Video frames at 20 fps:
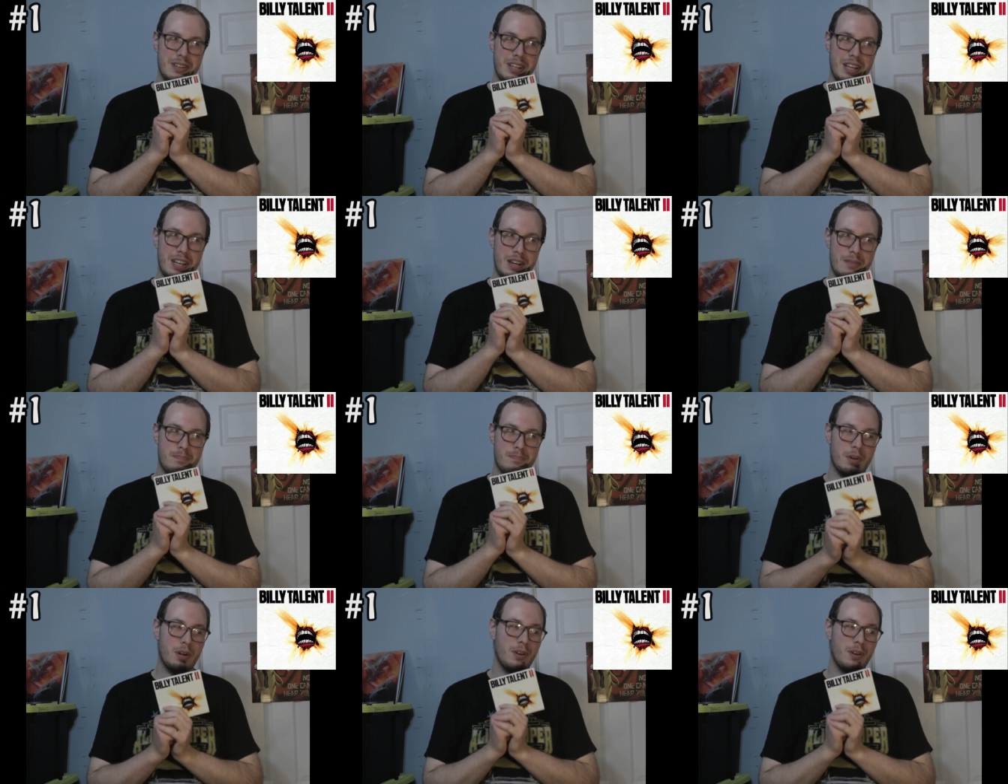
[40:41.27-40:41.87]
a
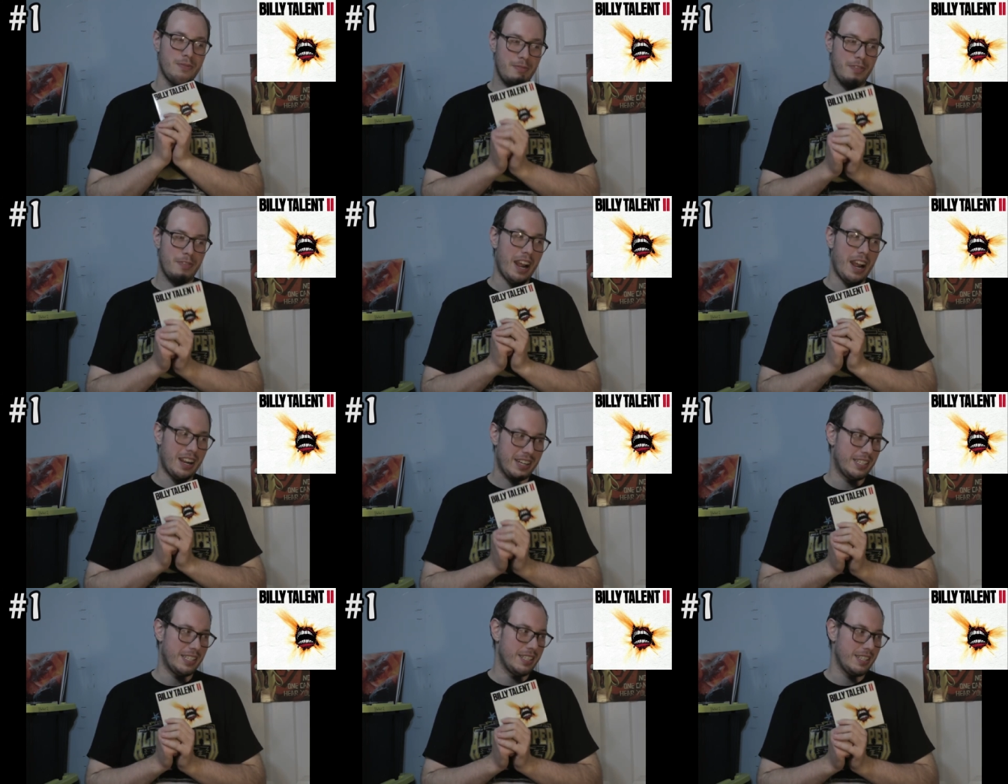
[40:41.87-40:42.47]

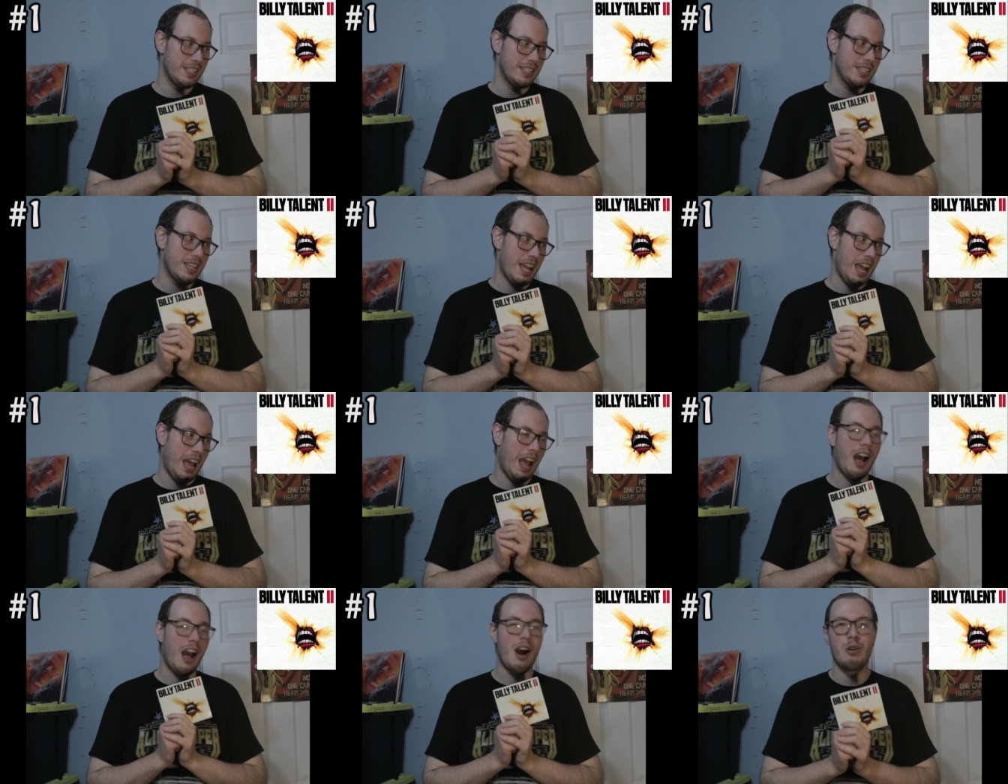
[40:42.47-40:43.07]
perfect
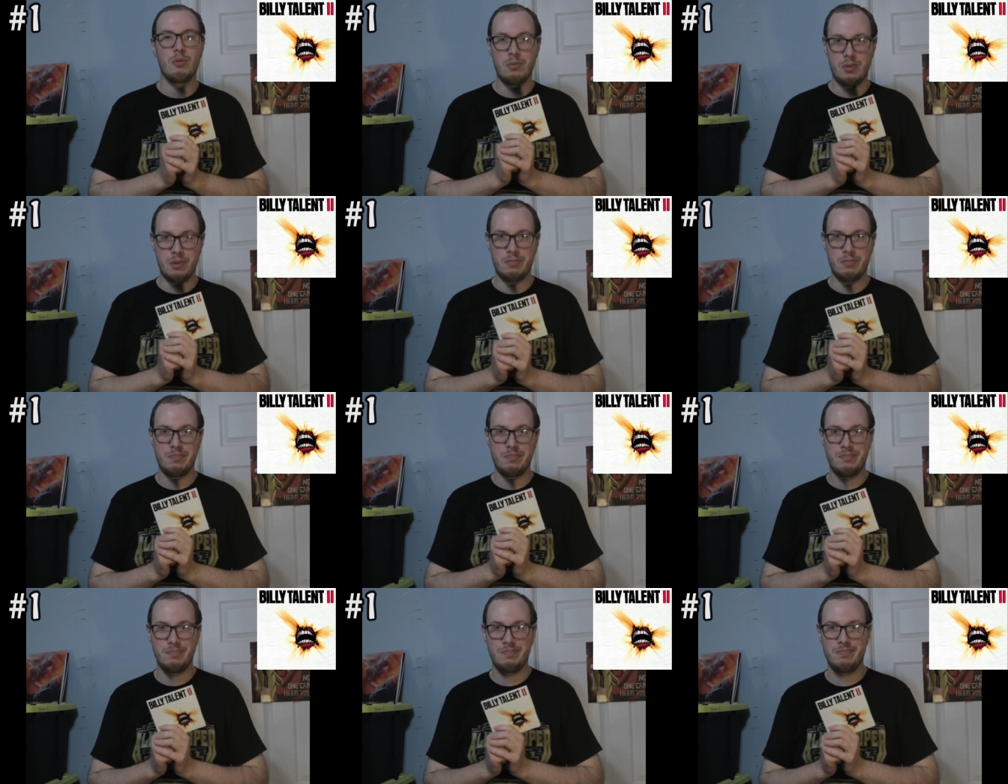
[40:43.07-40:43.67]
album,
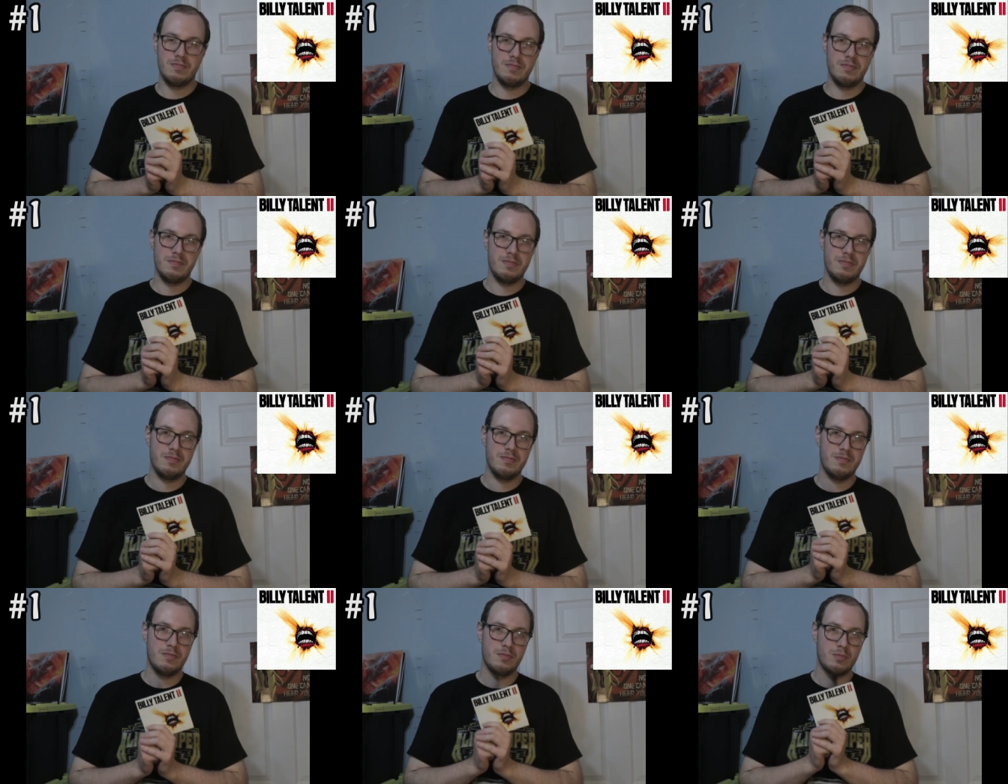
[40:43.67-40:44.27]

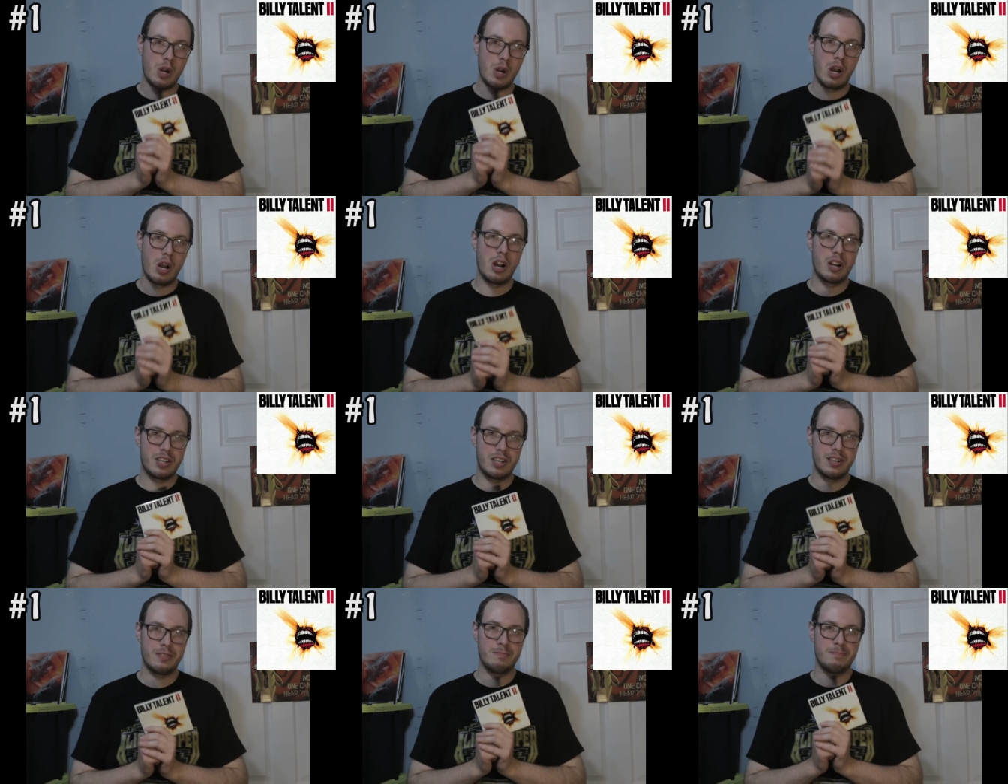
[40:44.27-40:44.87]

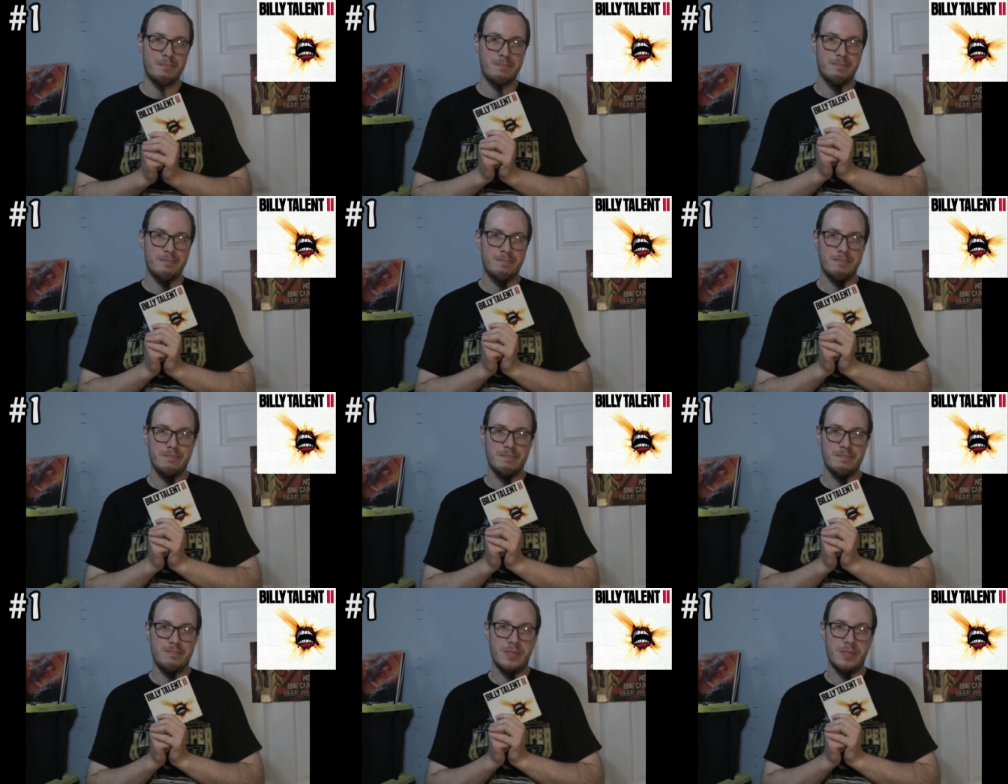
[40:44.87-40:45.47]
rock,
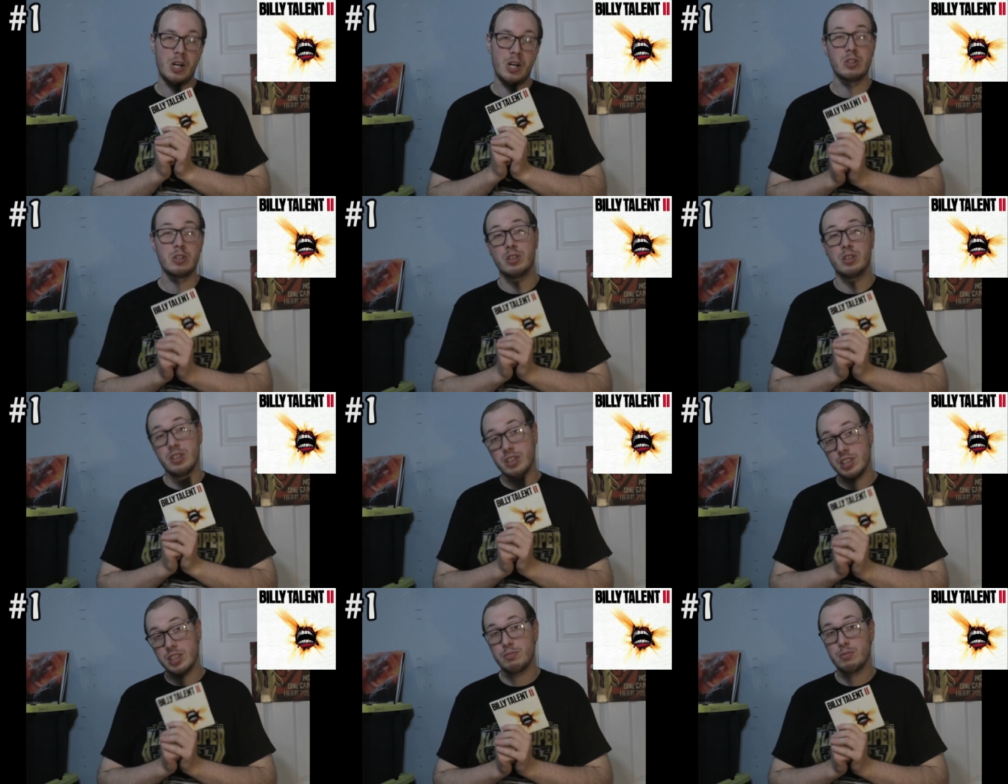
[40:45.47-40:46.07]

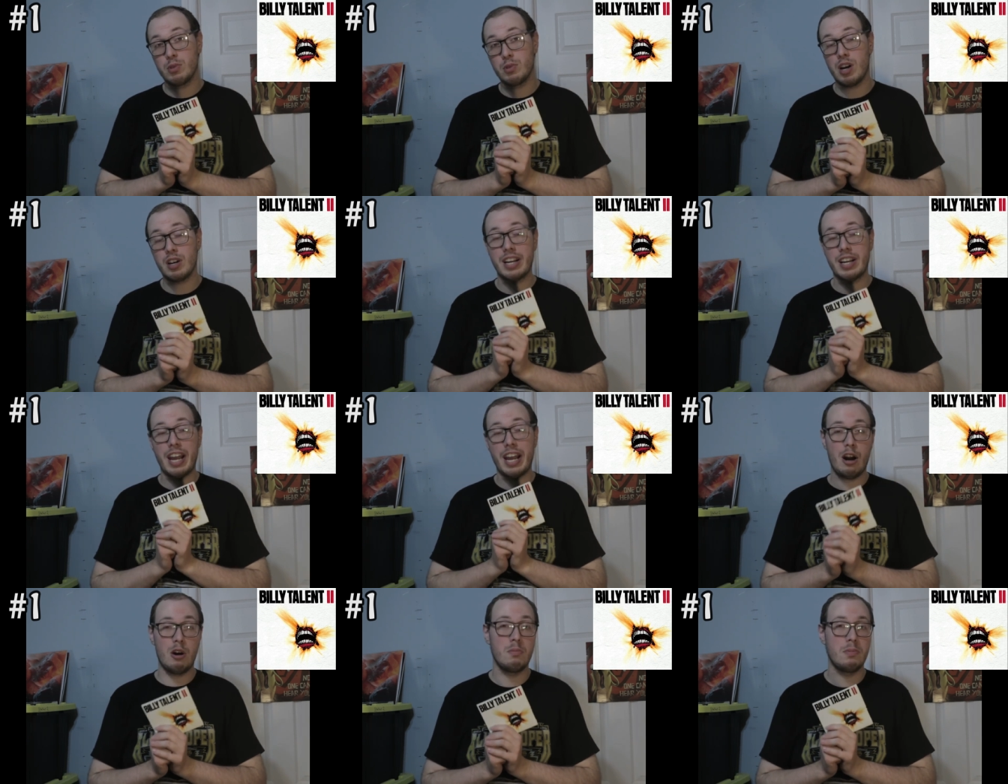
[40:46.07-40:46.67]
alternative rock
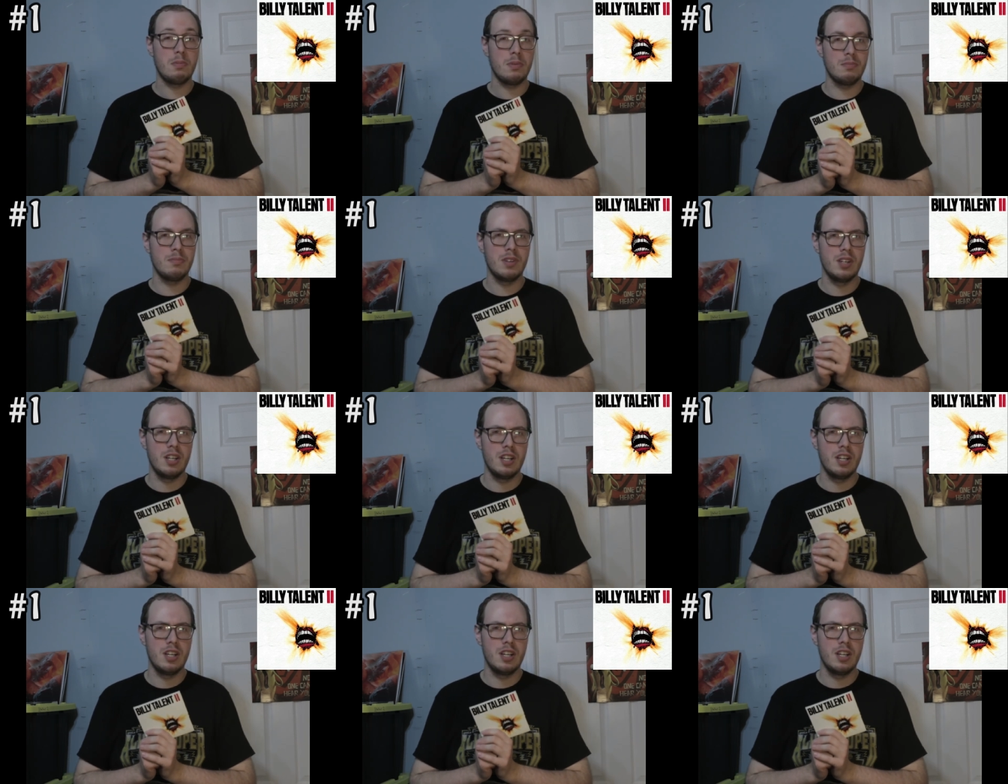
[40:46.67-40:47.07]
album.